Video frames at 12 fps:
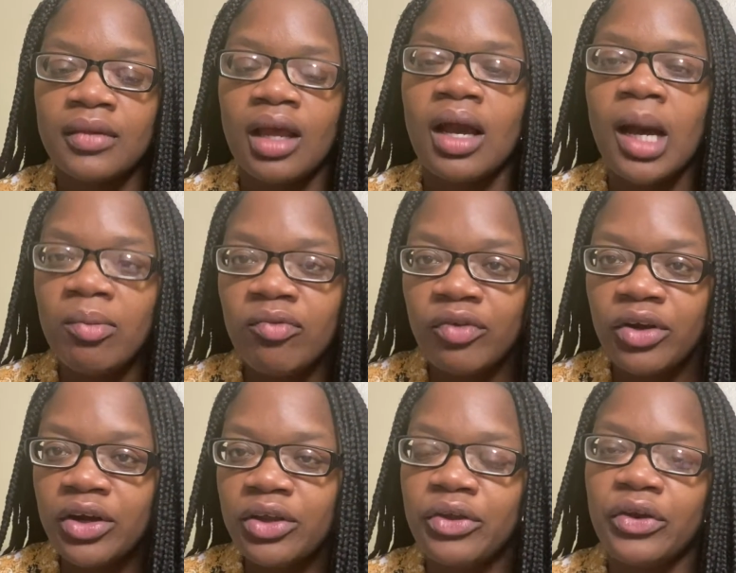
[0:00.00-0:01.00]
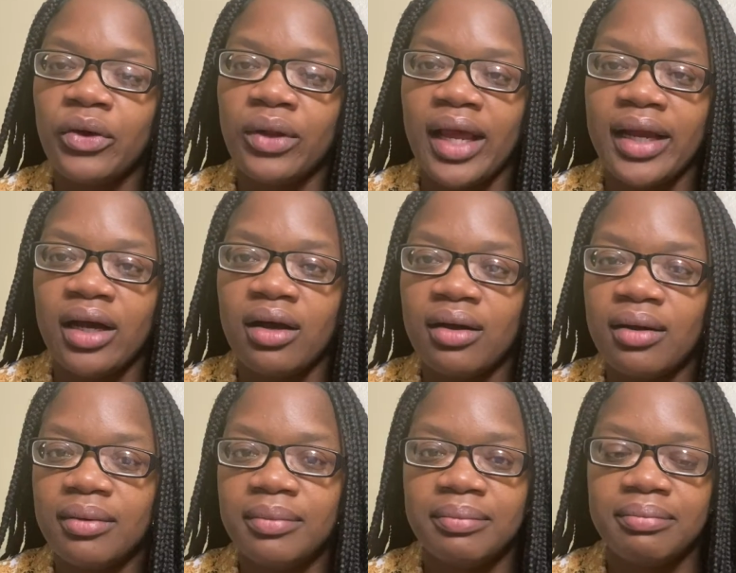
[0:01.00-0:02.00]
comfort, you know, like
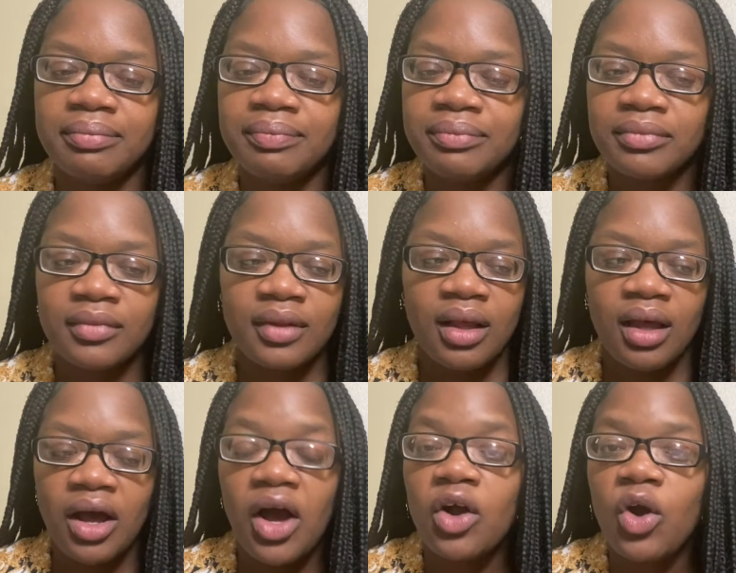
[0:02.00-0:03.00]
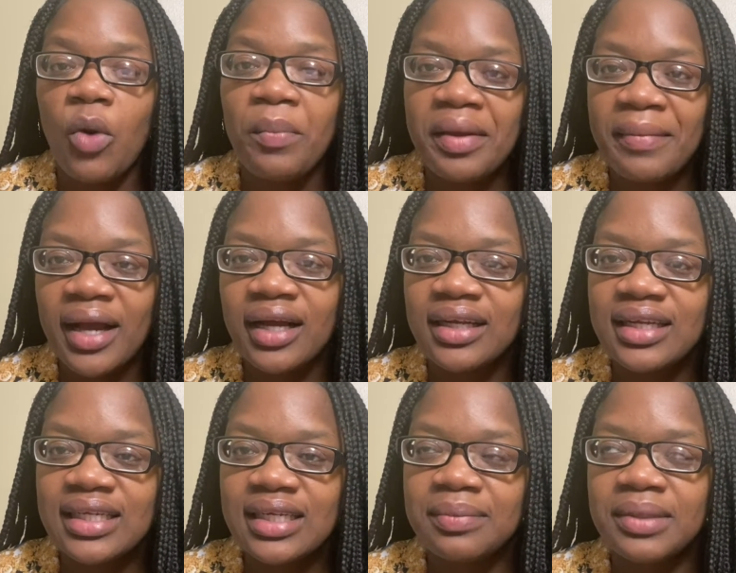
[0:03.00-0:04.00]
um, a coping
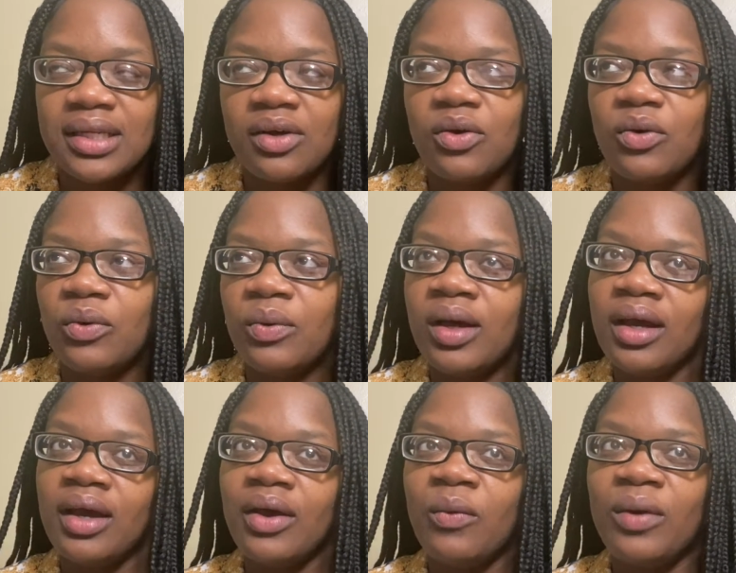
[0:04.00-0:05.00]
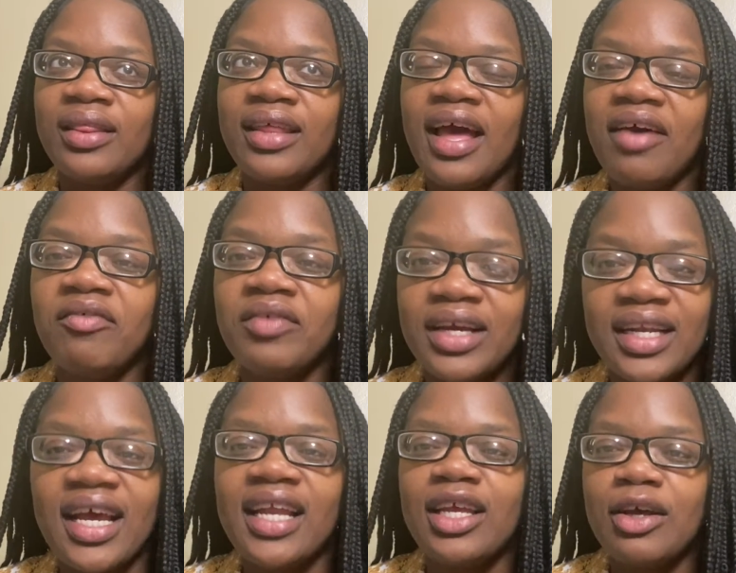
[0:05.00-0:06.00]
mechanism. So with every and
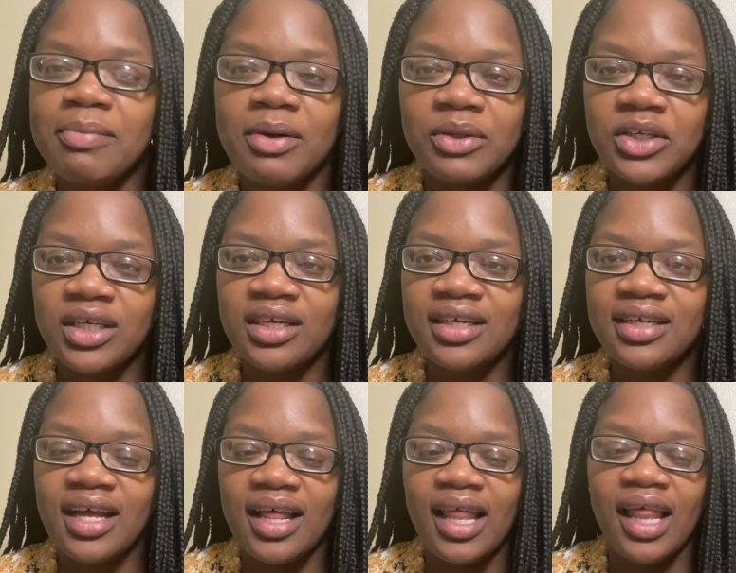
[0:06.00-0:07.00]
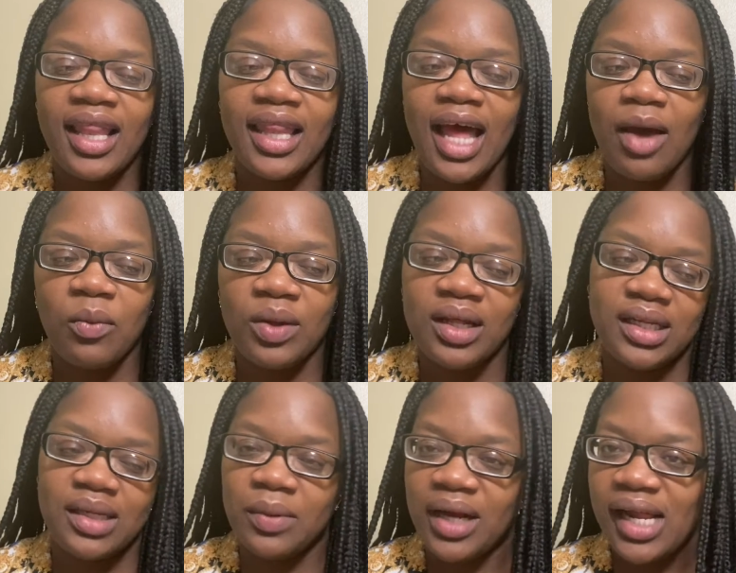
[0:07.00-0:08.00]
any emotion, that
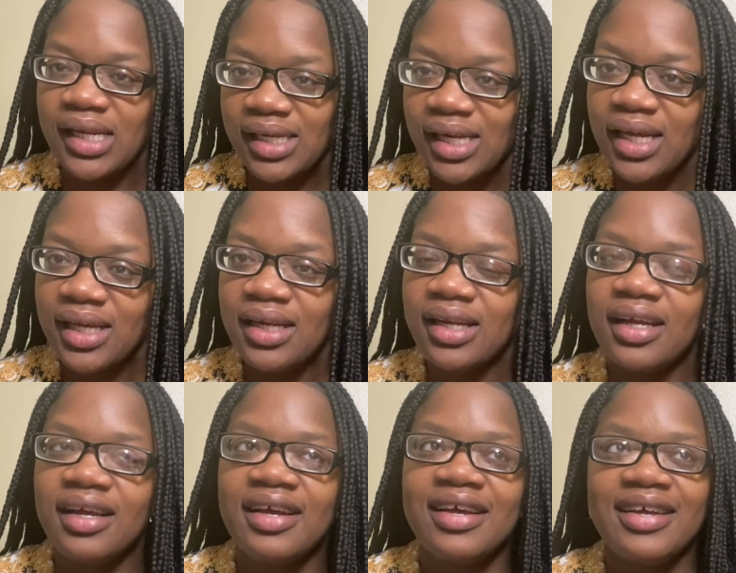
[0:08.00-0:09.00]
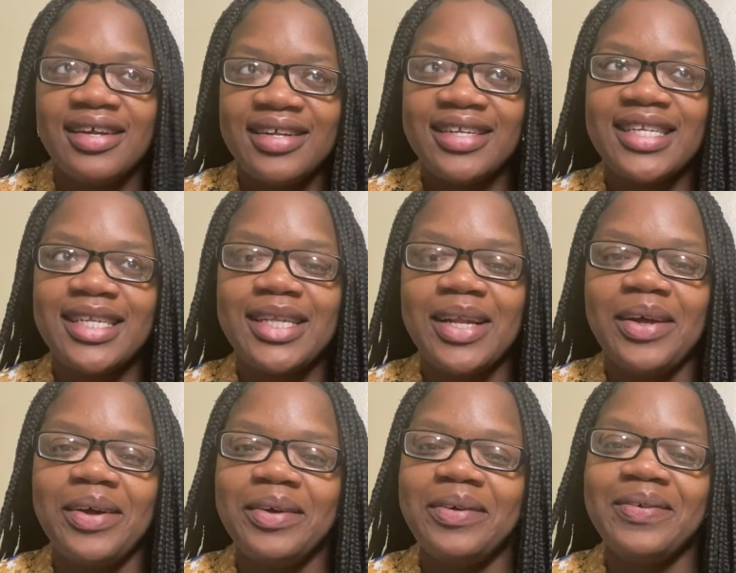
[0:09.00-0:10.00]
was what I did. So
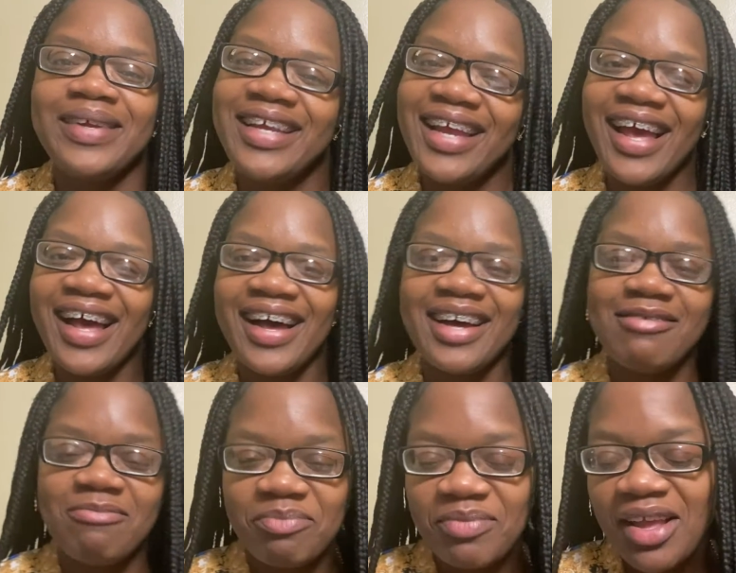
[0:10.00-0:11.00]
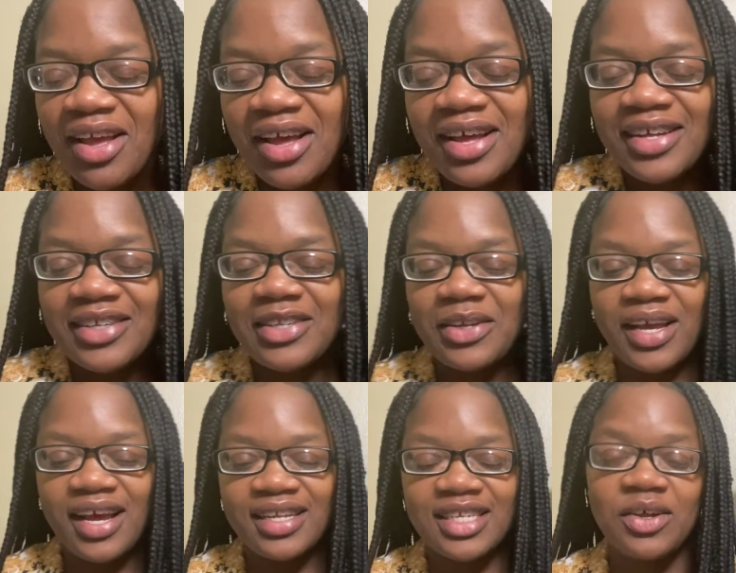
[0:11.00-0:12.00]
yeah. So
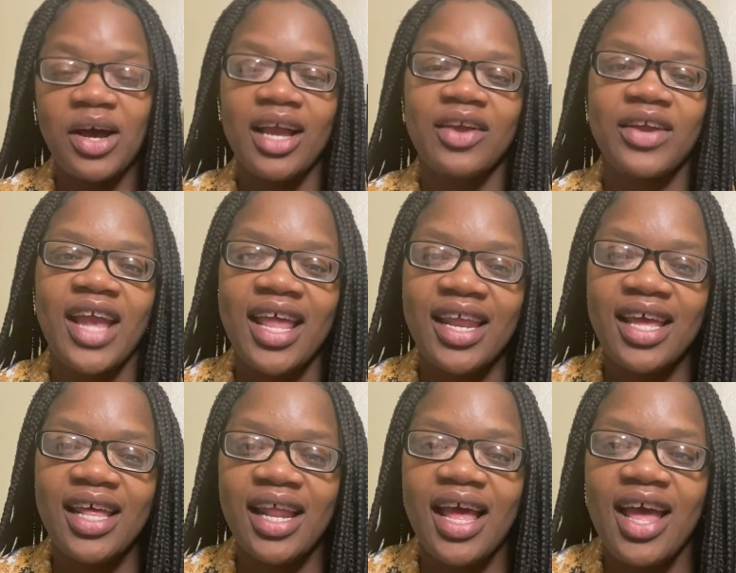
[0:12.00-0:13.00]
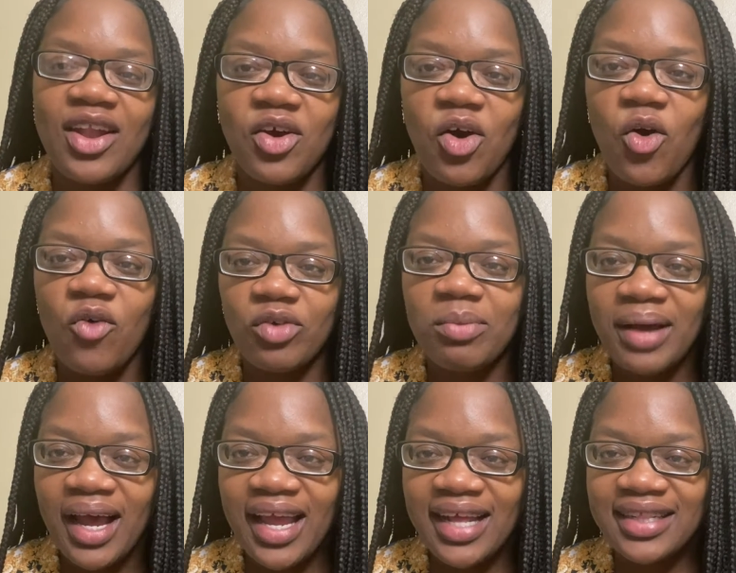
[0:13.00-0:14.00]
yeah, so I created an
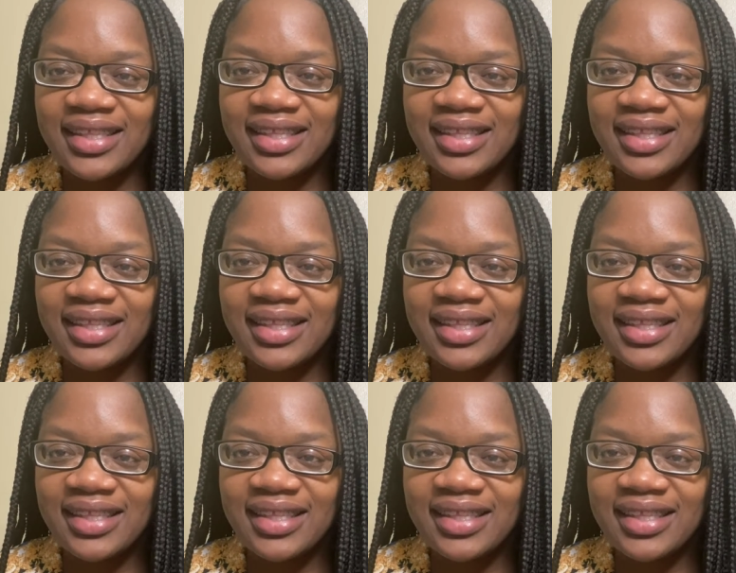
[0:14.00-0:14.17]
overbite